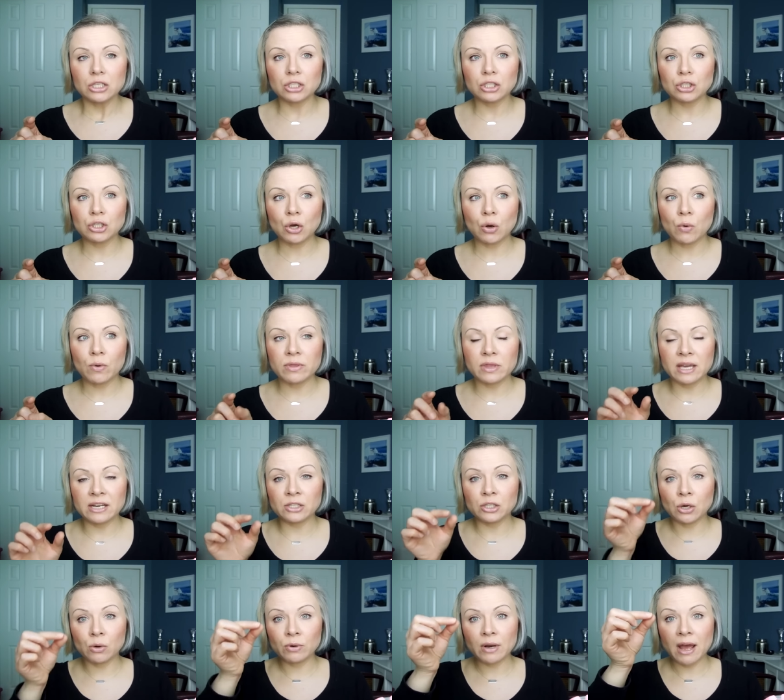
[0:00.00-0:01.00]
so
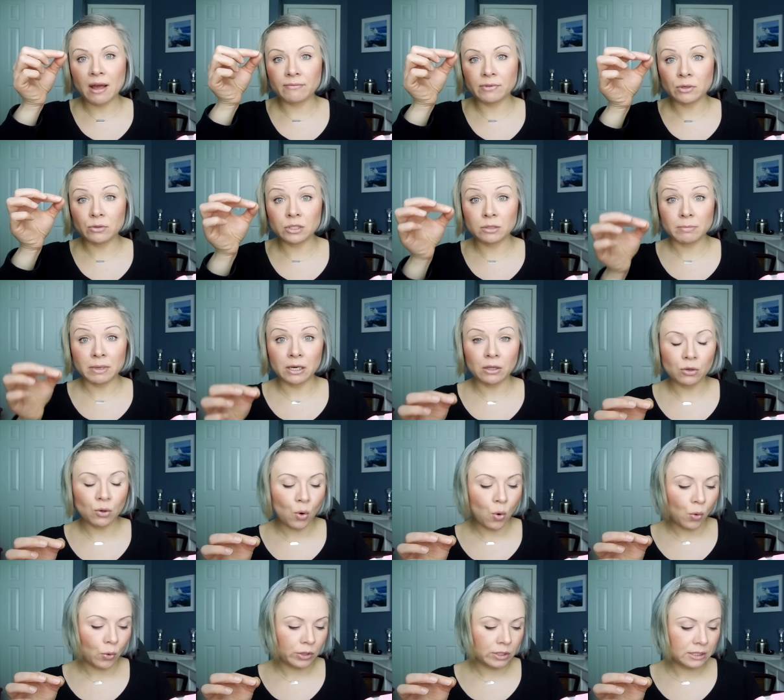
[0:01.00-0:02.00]
they don't have those metal
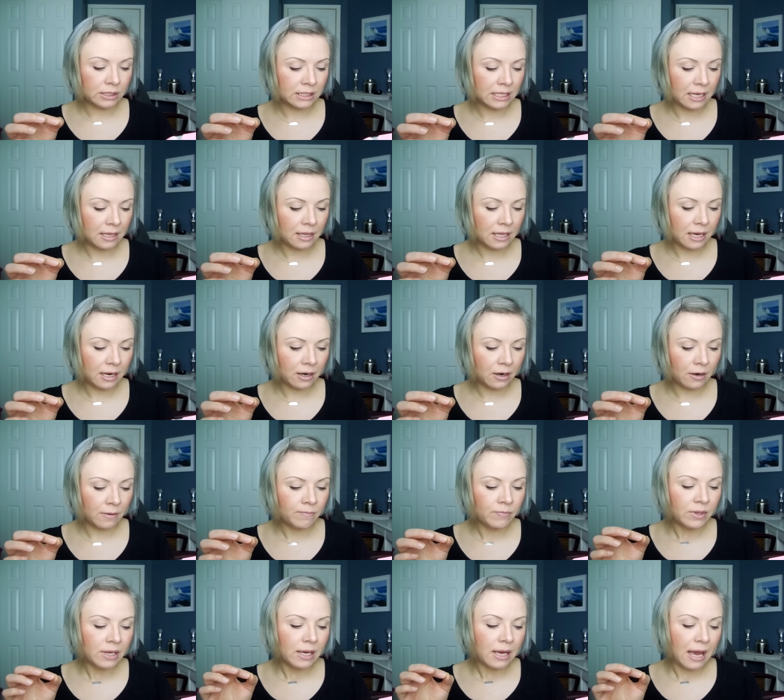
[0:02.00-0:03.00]
cores in
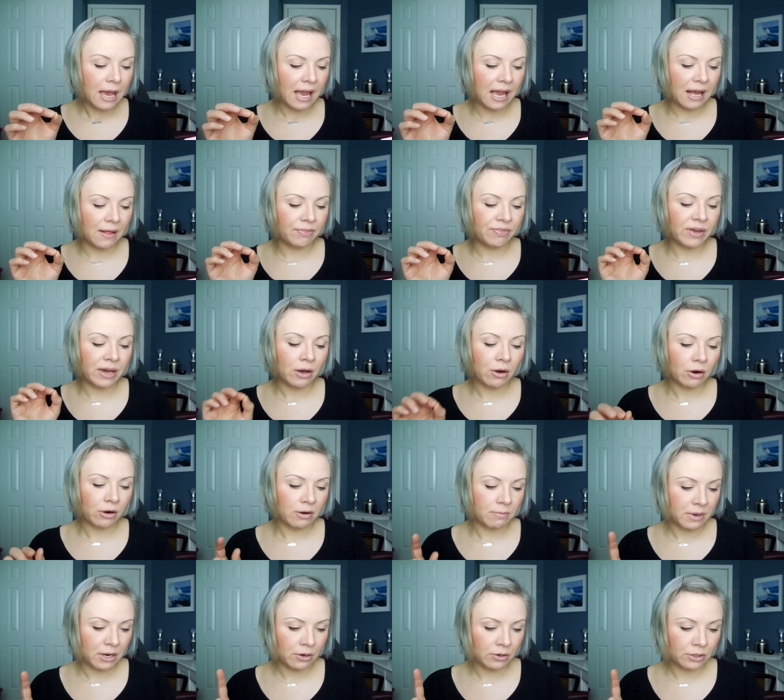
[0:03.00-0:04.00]
there. And they
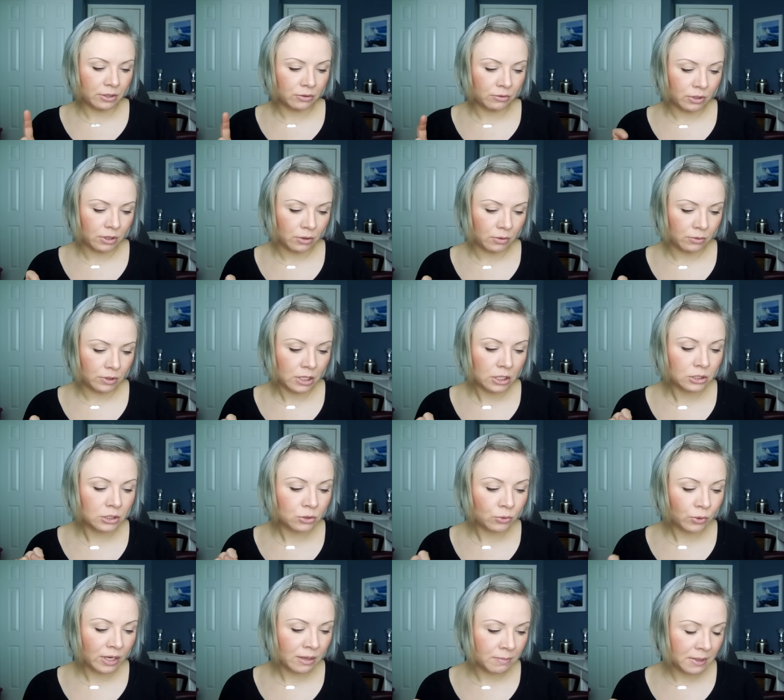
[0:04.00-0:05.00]
are American grown
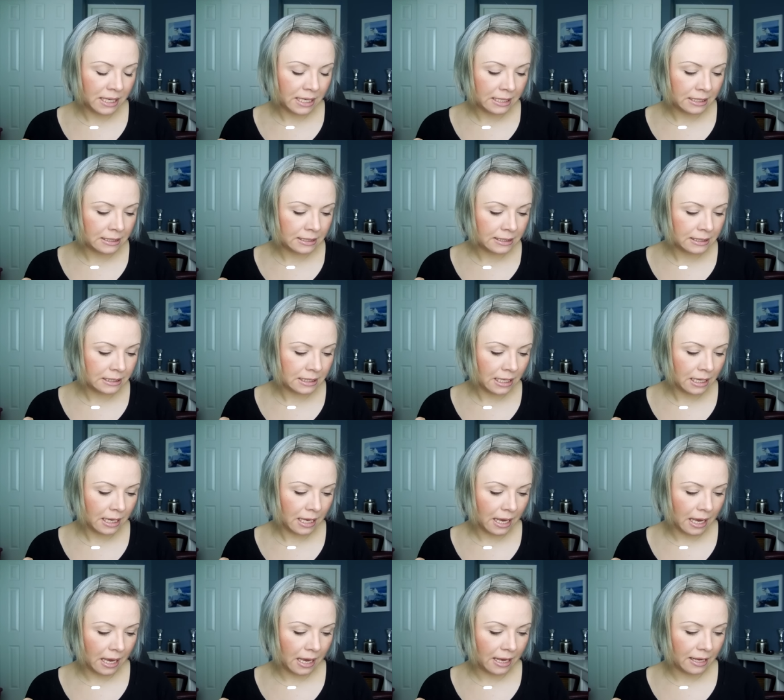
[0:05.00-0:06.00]
soybeans.
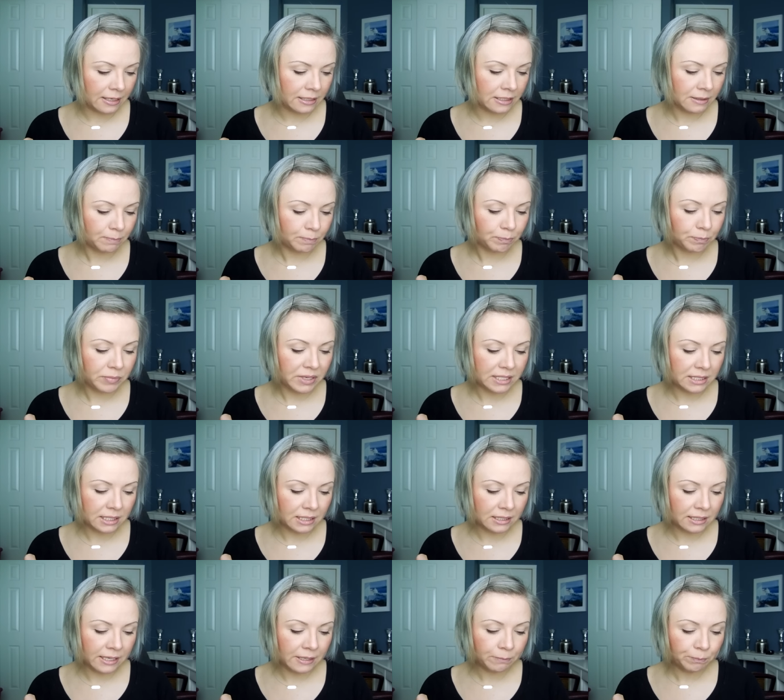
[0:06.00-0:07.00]
And
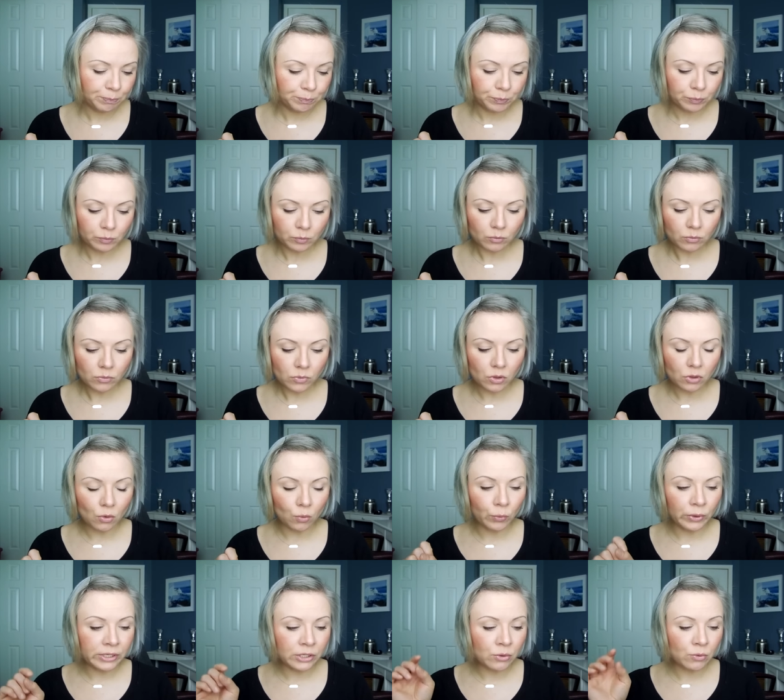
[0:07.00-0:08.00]
basically,
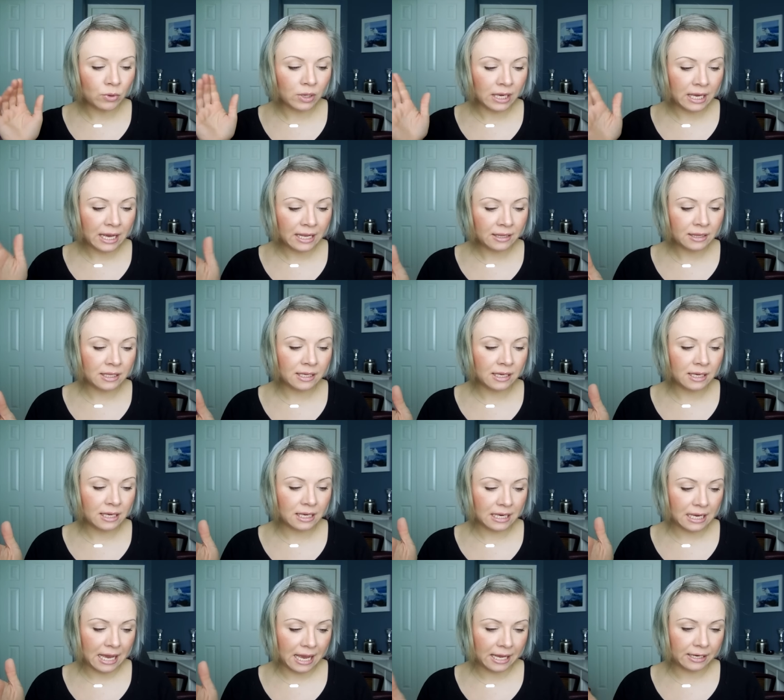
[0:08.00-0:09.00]
when you get the
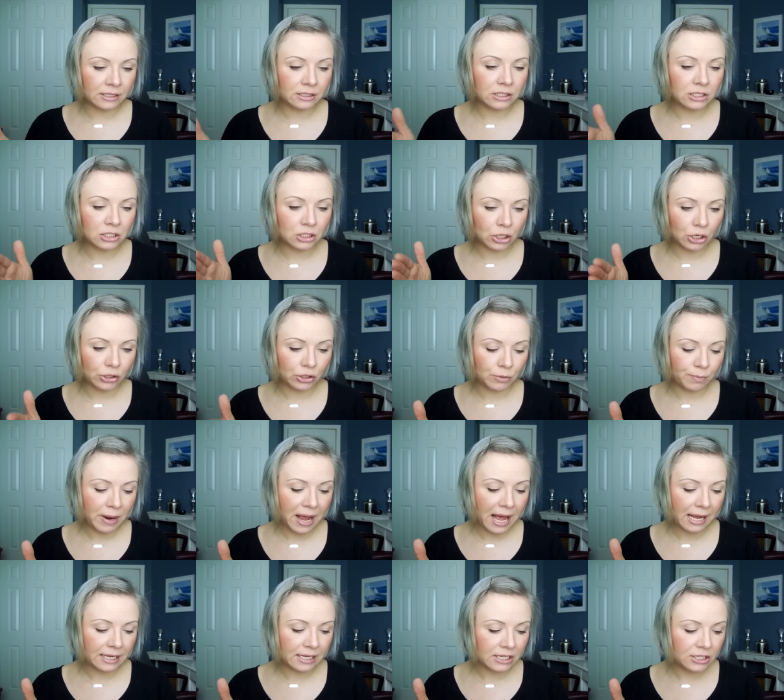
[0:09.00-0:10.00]
candle starter
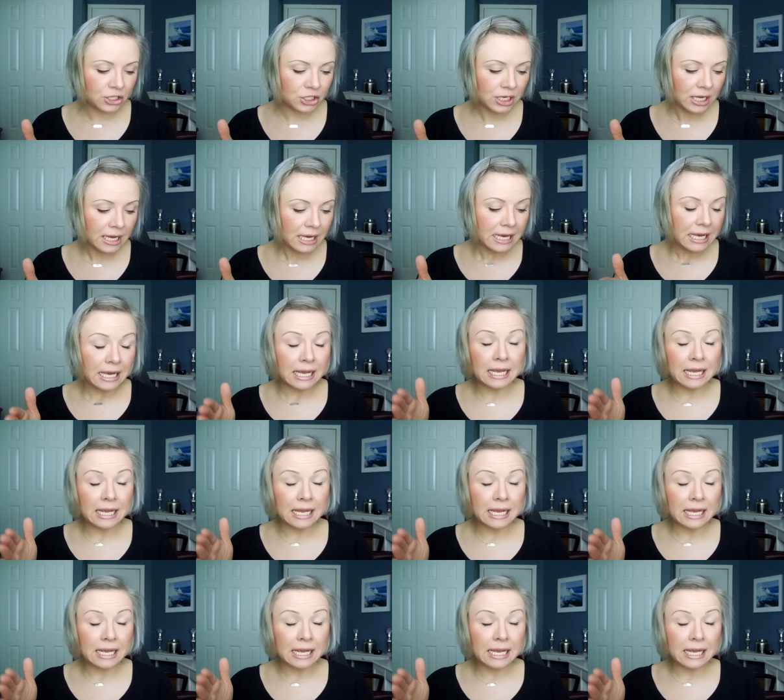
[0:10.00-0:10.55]
package,